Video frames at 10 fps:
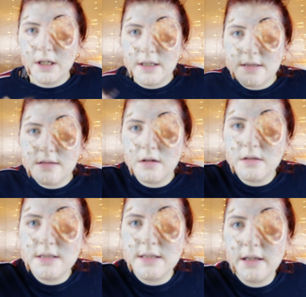It's
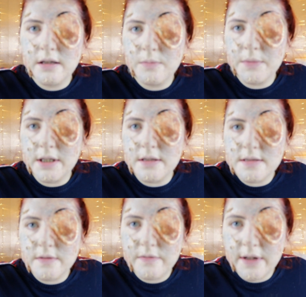not seeing me
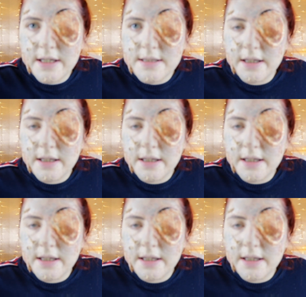as a face